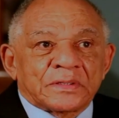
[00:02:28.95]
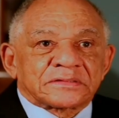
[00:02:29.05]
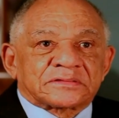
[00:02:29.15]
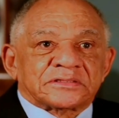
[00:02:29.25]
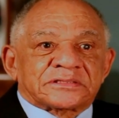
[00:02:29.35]

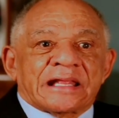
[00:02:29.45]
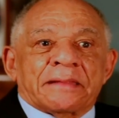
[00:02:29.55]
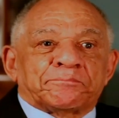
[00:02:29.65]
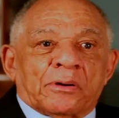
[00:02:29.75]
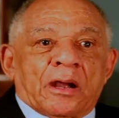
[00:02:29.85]
wasn't
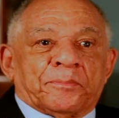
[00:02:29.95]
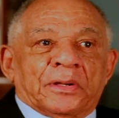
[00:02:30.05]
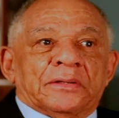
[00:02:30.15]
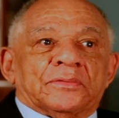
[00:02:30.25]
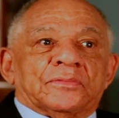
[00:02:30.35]
that
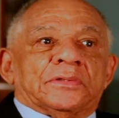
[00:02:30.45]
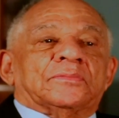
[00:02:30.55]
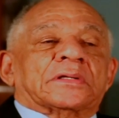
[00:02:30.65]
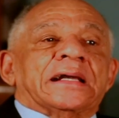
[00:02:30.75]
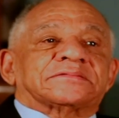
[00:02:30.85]
popular.
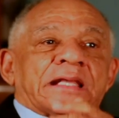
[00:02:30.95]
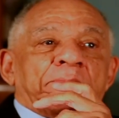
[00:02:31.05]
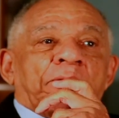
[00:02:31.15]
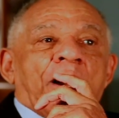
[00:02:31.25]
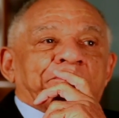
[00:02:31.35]
When I say
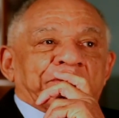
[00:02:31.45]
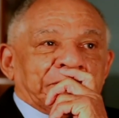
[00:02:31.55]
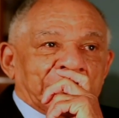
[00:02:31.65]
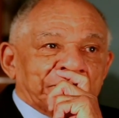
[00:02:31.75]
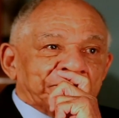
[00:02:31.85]

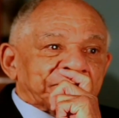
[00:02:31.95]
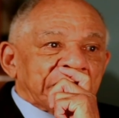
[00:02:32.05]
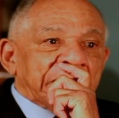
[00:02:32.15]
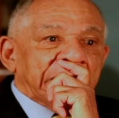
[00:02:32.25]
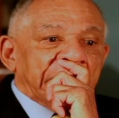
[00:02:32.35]
popular,
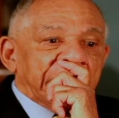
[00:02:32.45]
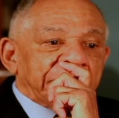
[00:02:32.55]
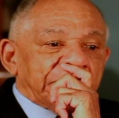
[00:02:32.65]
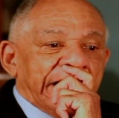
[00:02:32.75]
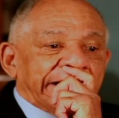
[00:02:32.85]

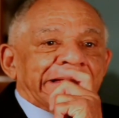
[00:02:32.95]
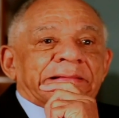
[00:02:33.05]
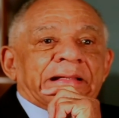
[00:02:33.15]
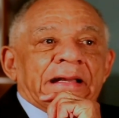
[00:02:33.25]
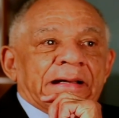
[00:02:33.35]
you had,